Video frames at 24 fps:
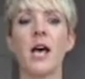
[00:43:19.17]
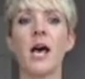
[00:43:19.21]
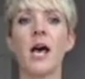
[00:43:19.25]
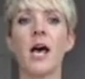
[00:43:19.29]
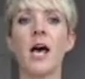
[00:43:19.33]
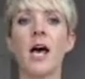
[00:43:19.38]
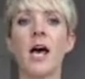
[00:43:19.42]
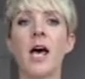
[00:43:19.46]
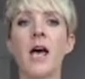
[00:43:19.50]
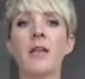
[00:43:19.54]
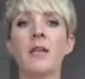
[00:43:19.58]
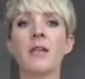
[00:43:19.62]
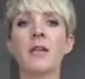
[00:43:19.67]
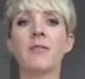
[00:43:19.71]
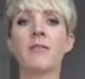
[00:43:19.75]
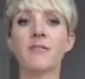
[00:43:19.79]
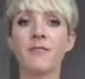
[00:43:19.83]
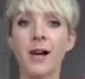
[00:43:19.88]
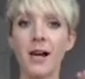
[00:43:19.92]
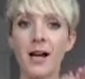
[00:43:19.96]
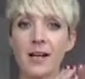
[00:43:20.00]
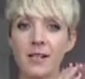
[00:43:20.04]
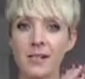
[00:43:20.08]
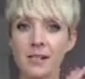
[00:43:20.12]
And the
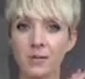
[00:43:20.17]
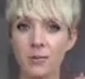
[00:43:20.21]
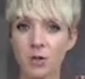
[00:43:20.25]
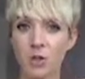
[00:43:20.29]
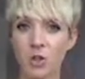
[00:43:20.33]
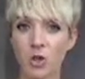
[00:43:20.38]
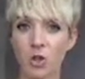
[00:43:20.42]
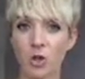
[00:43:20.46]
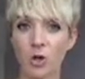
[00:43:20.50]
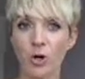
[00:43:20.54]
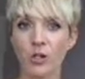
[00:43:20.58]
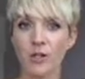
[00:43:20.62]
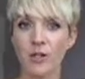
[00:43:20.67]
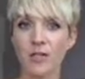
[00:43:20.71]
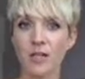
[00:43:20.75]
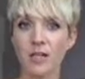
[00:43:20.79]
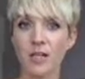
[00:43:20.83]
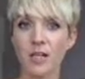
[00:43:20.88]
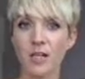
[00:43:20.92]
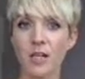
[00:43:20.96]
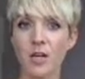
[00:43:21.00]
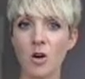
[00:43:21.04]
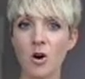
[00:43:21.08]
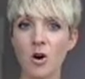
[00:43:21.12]
vast
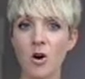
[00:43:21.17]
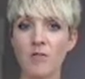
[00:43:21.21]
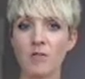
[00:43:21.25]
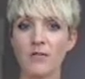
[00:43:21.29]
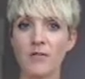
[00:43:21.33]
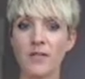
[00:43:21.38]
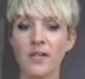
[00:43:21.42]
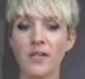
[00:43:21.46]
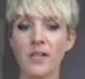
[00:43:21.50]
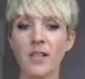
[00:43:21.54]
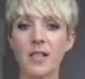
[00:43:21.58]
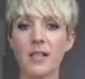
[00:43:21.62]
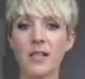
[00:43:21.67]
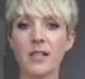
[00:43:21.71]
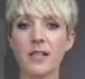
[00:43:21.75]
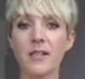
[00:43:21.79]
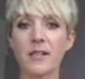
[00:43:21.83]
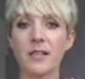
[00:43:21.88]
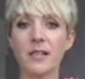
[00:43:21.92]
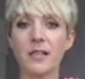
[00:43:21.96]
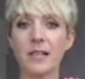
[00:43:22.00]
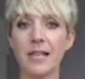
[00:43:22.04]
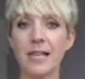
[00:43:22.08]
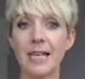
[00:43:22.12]
majority of
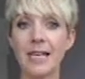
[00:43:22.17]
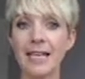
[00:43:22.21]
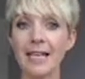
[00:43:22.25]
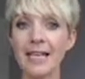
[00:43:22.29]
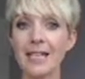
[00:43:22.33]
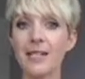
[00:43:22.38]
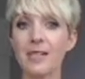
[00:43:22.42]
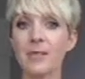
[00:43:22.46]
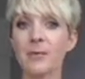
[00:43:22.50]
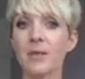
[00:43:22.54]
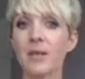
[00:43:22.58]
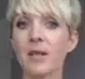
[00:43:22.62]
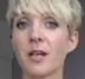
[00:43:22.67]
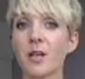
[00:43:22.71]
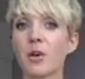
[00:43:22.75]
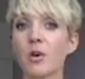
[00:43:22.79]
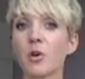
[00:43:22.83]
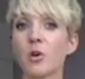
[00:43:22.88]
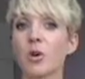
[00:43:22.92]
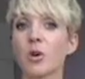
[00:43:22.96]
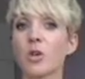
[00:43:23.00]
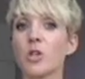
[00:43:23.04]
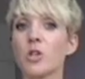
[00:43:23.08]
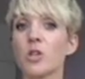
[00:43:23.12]
these ladies with
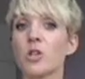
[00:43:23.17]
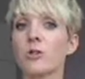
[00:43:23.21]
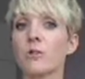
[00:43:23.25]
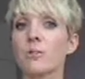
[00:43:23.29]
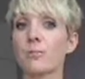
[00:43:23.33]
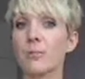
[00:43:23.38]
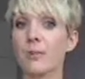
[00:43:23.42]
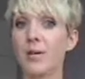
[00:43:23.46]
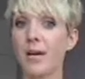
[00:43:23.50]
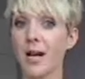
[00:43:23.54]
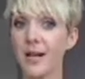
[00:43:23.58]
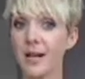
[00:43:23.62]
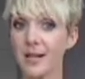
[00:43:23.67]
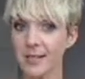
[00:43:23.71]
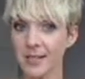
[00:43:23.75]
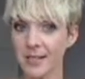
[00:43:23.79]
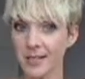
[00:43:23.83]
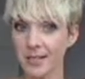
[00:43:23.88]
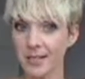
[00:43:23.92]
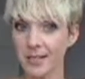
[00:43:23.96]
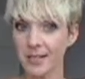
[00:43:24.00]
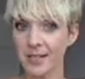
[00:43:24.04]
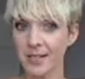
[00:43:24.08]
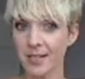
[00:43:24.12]
engorged
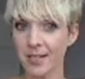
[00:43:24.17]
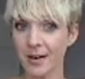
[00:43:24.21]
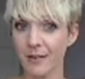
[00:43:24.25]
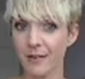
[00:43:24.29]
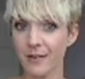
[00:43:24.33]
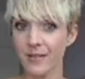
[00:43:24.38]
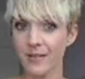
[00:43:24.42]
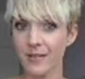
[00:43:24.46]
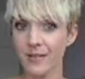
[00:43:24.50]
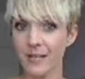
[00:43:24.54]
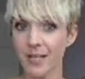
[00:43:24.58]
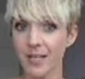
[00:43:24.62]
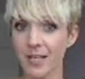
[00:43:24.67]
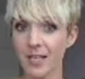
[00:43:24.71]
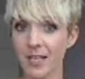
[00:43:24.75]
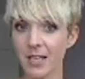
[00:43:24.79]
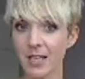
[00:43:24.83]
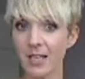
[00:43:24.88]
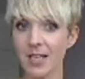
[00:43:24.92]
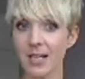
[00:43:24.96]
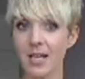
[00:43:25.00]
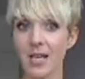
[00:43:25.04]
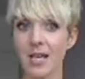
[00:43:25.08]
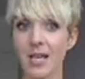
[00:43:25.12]
breasts that I've
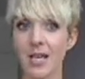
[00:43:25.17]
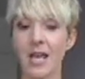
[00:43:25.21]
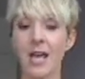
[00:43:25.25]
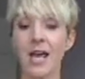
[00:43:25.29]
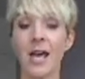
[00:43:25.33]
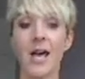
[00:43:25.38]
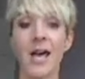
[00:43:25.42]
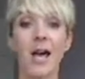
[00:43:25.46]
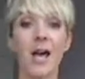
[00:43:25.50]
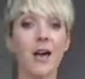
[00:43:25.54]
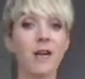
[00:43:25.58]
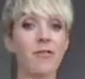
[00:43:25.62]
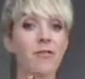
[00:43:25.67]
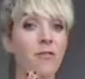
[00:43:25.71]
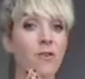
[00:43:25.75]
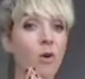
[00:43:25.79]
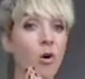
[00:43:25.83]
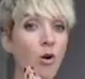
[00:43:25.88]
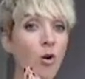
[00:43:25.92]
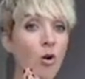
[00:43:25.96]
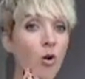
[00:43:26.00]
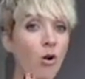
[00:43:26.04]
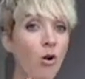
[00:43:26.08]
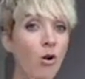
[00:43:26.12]
seen were
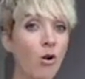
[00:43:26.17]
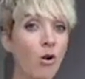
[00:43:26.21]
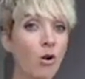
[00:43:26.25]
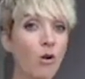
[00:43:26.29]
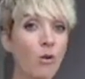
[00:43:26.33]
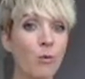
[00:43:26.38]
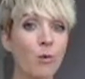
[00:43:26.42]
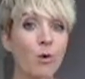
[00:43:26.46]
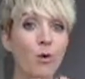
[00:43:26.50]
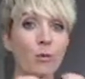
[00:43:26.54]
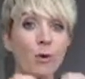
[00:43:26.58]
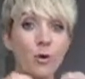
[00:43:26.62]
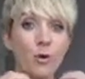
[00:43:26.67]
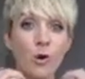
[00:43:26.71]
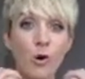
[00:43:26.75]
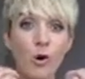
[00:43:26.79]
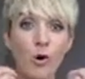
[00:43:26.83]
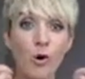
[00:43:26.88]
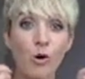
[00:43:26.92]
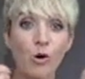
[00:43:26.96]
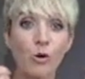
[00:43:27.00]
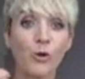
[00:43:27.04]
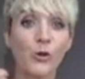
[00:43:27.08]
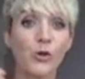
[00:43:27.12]

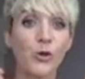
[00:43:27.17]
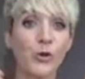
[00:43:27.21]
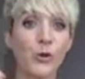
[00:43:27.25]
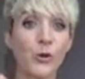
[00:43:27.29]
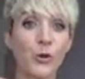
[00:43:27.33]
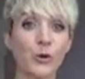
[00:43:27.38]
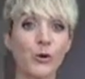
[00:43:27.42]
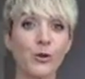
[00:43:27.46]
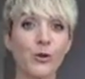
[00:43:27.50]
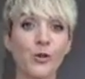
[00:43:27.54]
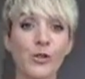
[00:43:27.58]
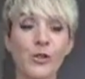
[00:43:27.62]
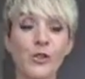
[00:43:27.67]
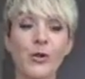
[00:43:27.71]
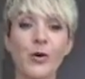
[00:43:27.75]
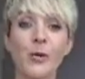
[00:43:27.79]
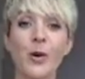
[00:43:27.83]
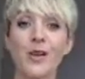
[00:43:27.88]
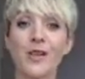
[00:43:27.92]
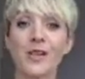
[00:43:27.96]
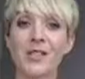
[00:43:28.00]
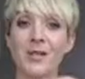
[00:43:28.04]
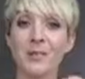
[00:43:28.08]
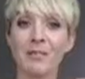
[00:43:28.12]
all told to
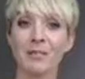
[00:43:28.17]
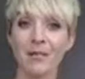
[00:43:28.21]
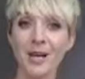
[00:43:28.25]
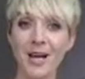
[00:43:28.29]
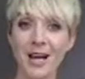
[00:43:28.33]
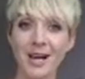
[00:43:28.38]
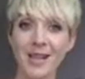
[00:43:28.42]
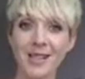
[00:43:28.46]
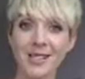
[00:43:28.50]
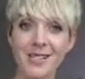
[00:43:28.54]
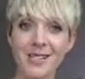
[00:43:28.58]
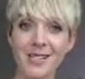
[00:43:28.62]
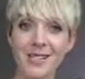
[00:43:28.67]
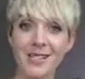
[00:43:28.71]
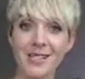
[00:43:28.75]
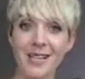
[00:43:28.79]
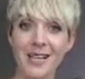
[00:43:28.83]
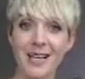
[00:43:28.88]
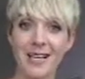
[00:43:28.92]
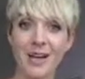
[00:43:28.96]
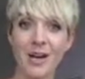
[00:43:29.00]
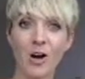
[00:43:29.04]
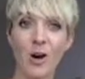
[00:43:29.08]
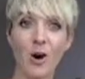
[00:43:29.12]
express
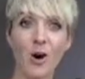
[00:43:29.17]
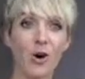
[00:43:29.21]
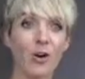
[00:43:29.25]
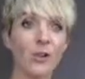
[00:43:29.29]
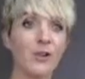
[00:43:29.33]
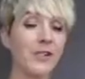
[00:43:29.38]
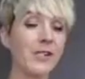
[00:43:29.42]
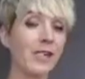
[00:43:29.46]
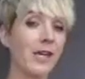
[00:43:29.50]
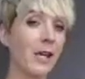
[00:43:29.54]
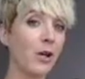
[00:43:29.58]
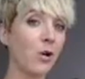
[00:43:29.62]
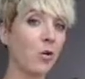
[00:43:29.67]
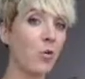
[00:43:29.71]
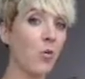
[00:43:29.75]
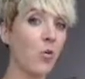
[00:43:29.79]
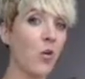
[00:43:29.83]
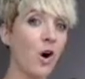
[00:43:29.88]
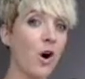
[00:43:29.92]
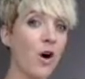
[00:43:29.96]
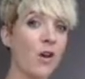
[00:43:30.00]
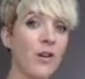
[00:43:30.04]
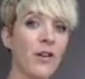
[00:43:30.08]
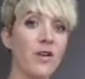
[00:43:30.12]
on day
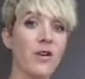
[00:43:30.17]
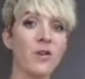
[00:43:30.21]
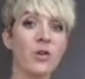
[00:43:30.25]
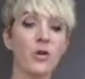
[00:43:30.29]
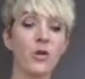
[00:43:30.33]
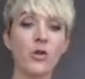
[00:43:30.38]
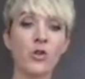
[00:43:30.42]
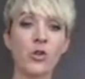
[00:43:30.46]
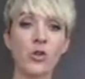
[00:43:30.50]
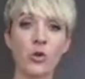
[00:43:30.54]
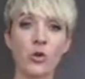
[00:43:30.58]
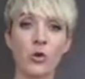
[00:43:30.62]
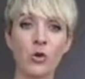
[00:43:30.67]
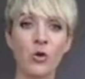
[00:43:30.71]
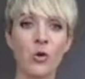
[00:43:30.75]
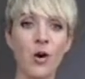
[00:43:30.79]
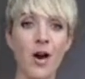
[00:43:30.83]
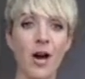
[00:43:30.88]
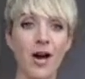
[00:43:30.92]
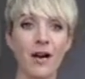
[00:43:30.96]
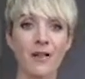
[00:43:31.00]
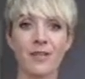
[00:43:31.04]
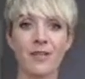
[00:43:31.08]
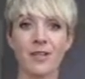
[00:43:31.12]
1 or 2
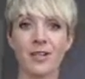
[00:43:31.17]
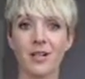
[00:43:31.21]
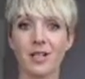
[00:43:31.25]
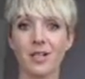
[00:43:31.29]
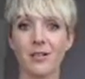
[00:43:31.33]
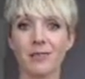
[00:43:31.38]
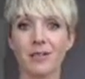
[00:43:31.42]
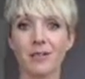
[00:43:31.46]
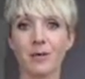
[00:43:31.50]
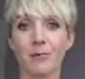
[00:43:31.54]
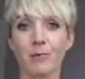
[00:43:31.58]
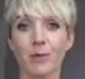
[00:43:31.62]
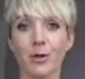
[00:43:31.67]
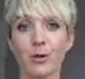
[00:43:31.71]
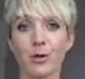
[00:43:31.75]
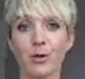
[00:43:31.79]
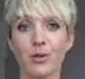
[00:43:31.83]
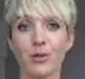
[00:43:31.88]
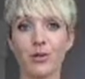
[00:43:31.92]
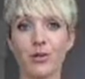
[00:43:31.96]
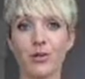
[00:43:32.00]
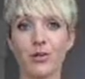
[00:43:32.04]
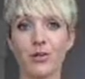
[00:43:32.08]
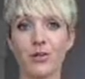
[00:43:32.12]
after giving
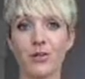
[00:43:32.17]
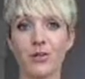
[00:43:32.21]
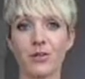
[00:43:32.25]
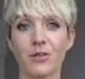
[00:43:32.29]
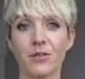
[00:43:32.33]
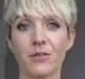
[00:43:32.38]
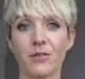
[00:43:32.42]
birth.